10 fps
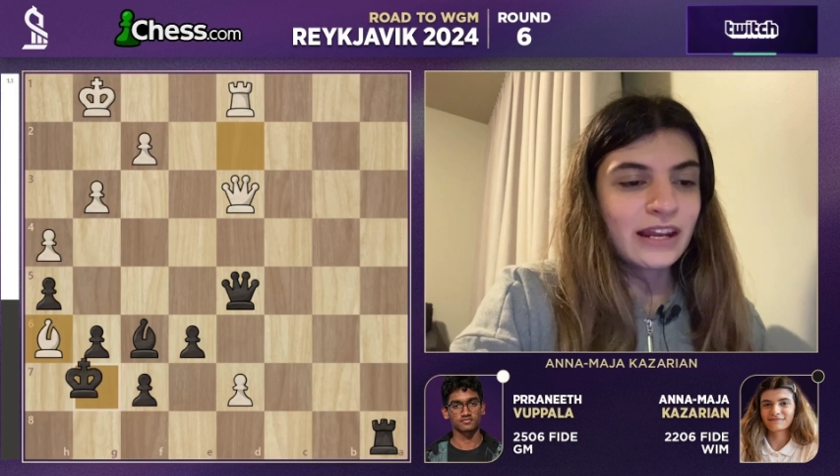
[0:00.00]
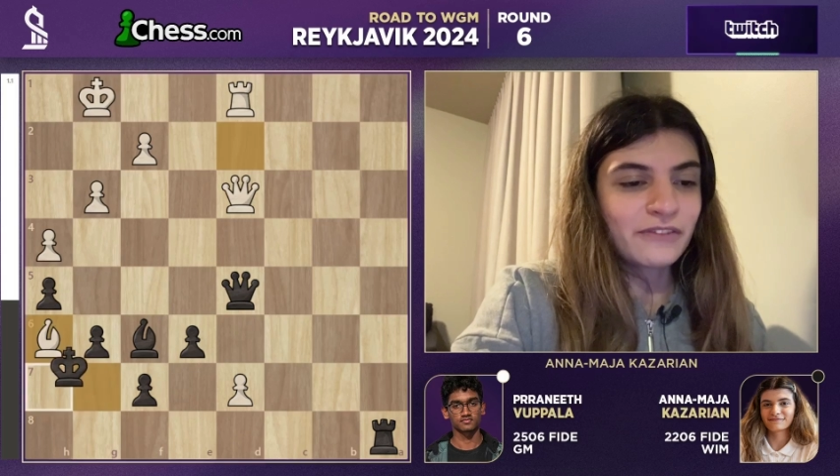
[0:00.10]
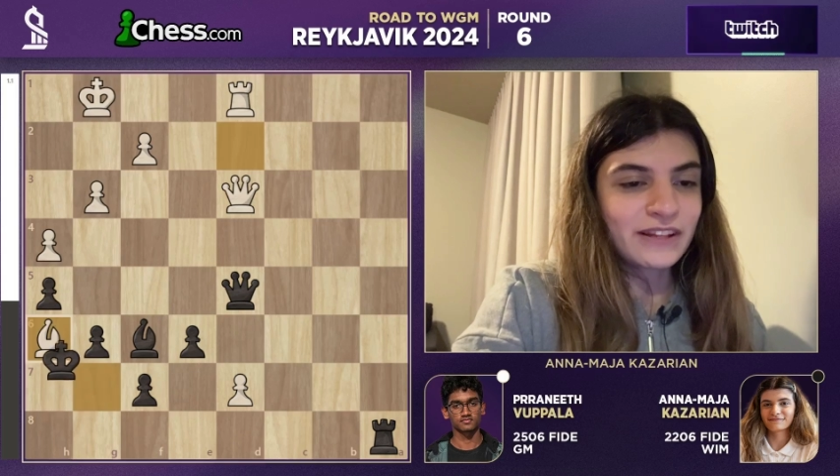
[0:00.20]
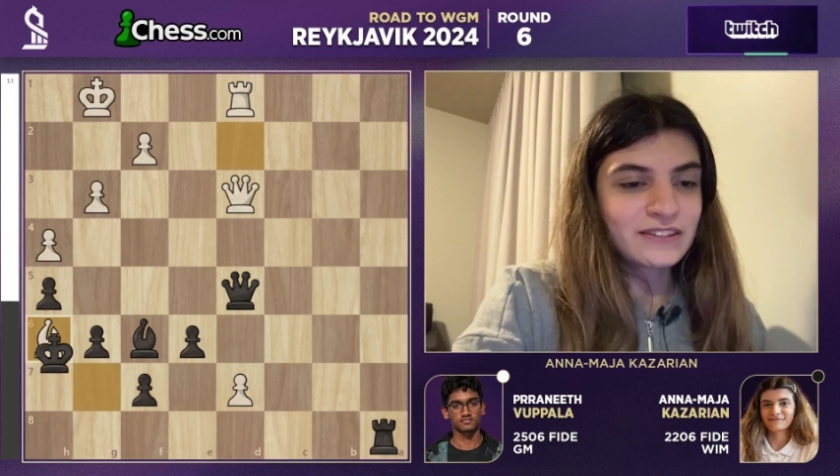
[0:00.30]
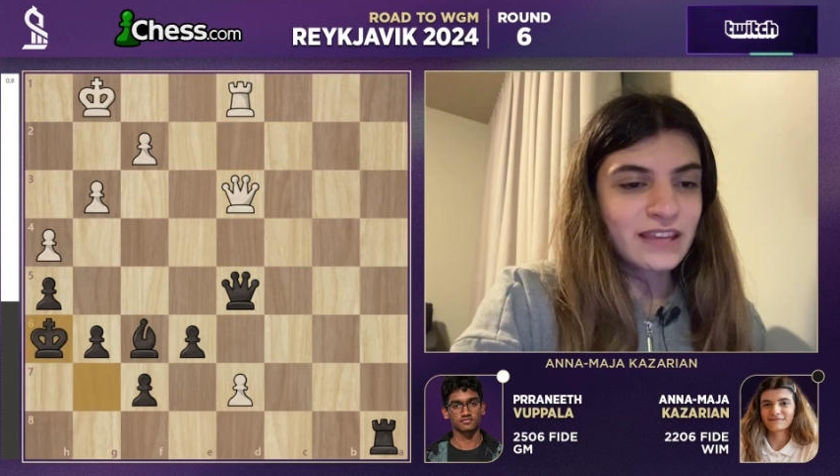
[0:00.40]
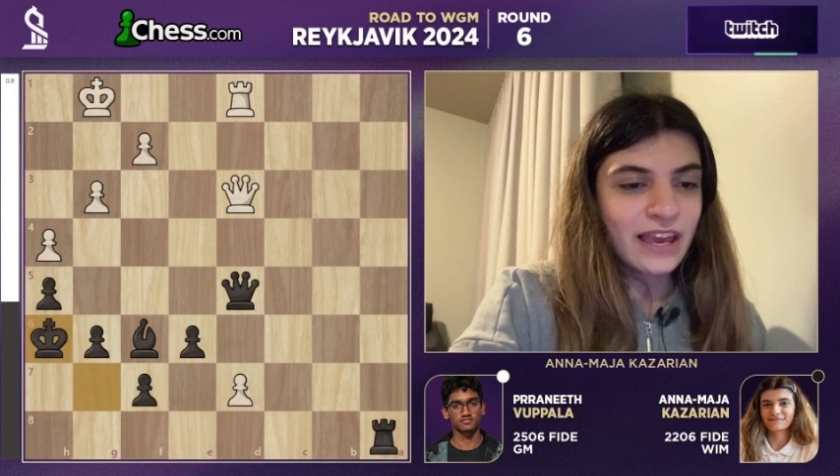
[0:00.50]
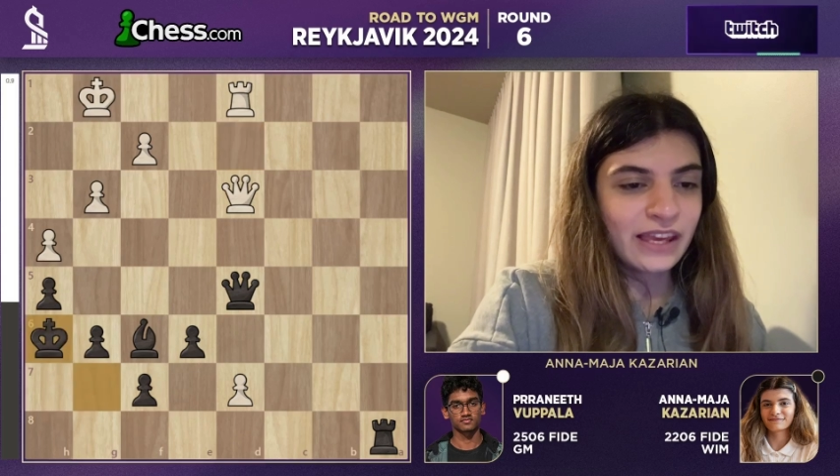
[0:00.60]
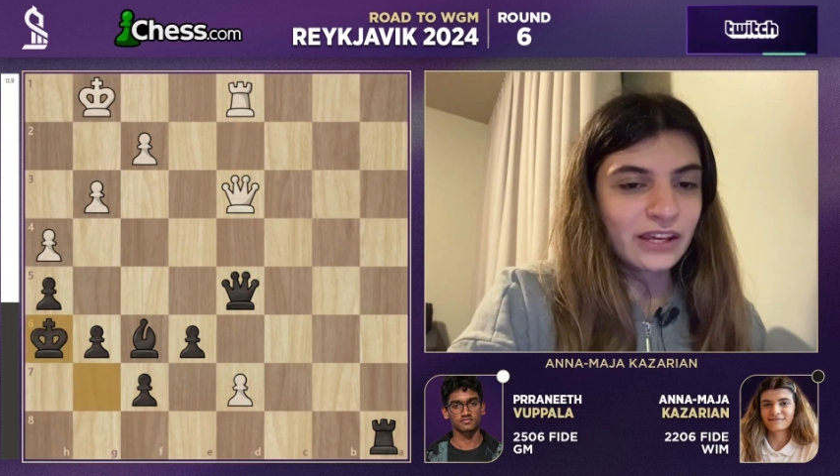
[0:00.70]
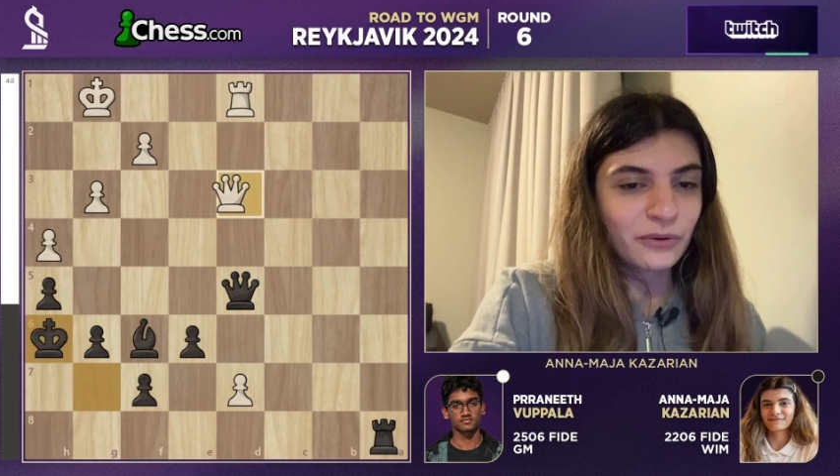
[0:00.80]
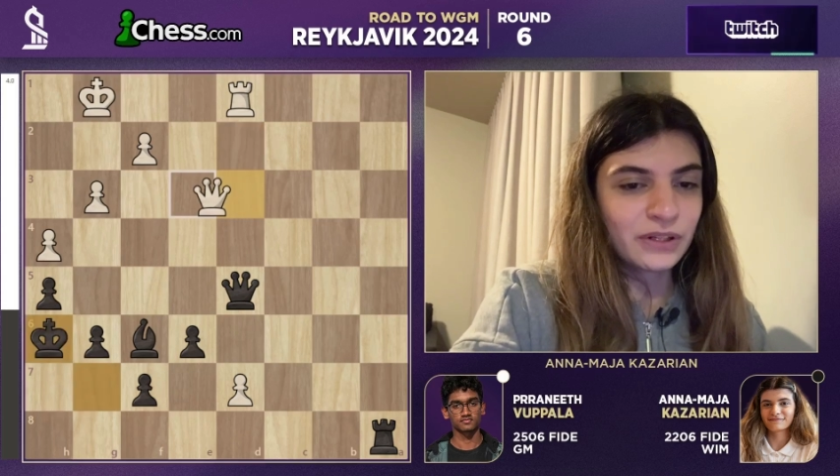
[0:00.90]
if I
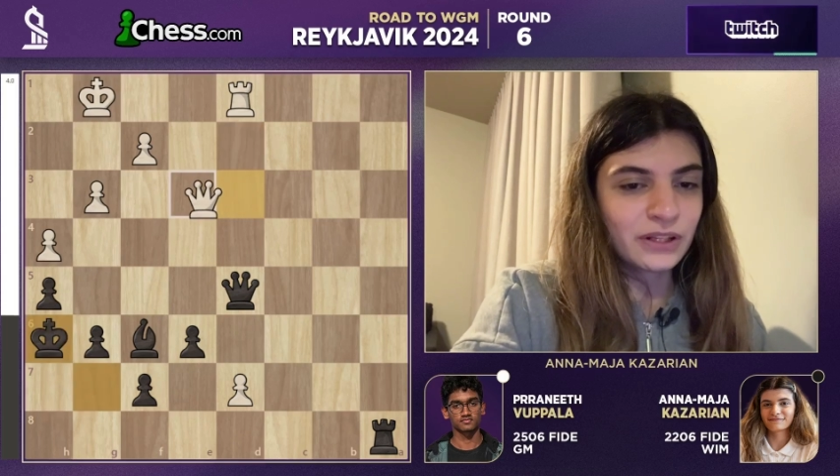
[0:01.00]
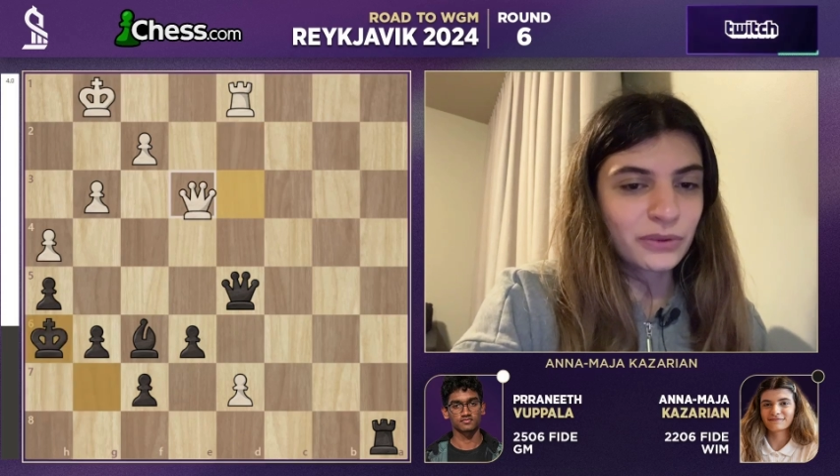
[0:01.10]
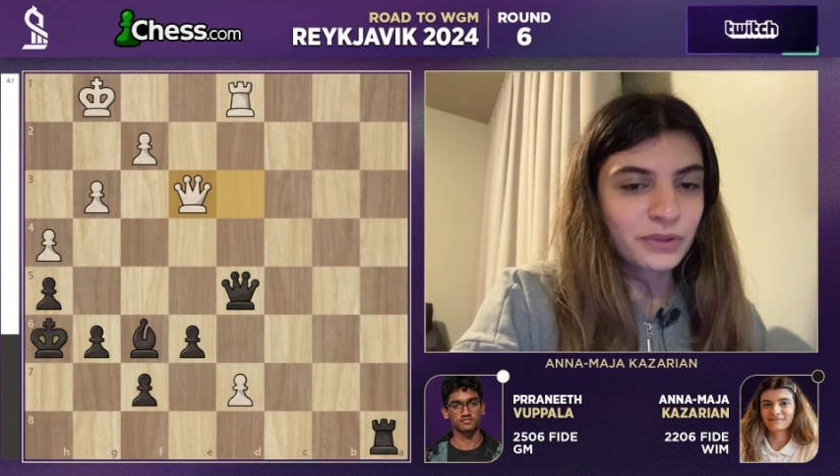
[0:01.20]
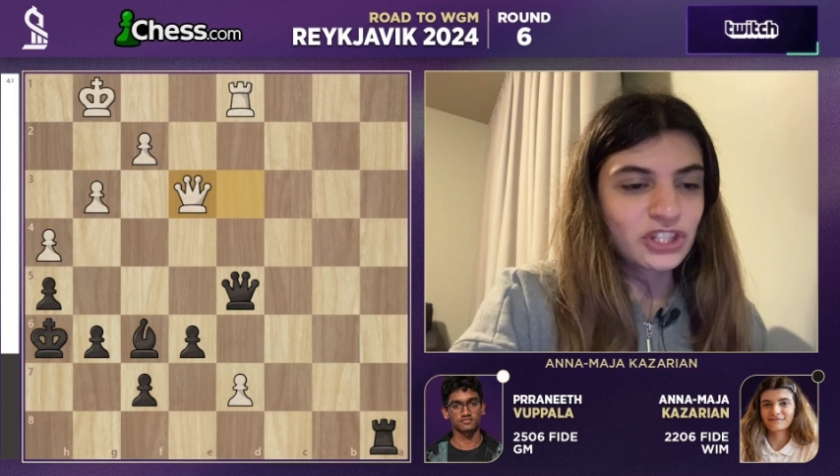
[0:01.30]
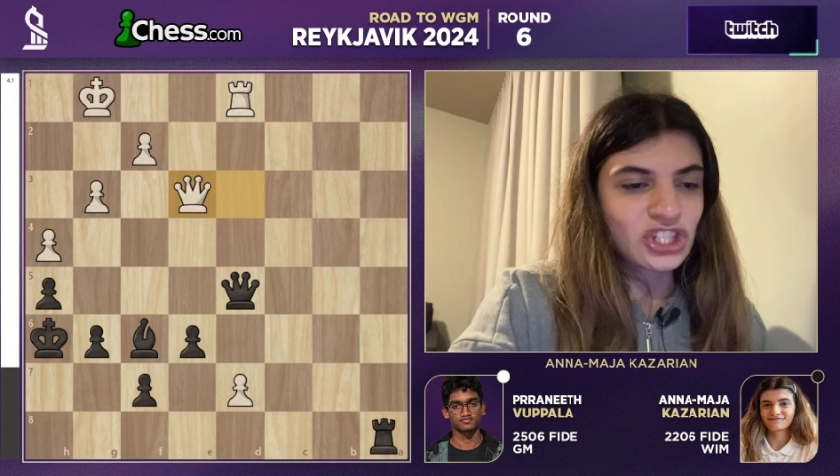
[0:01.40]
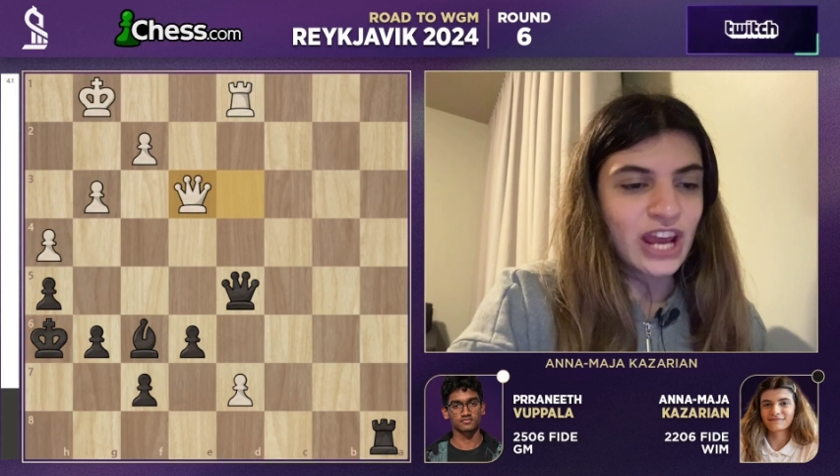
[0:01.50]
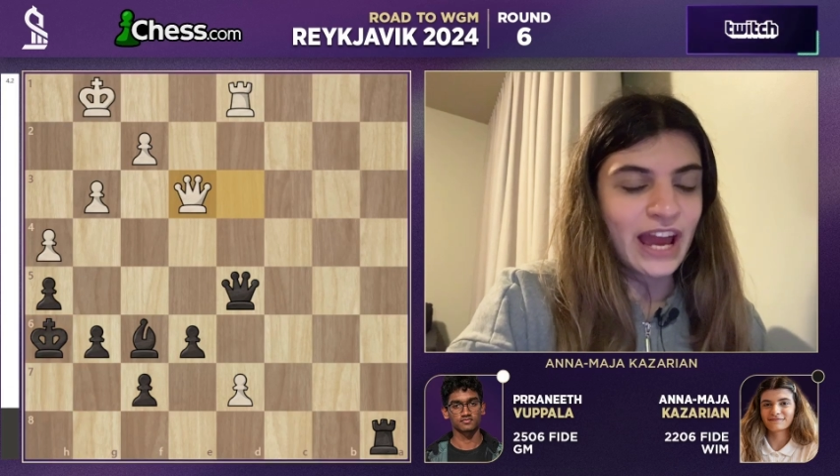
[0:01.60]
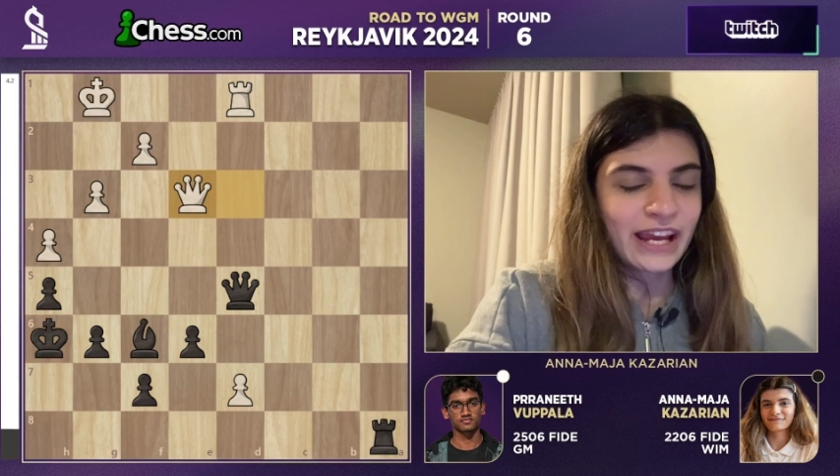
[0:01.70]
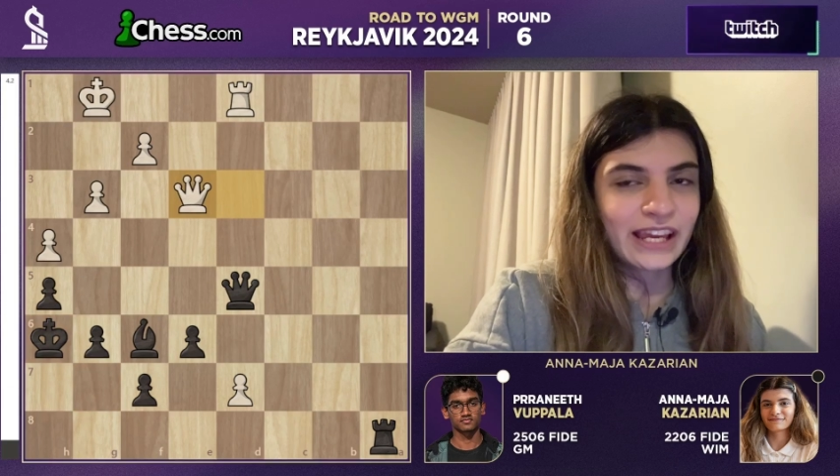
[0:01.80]
take queen e3 check,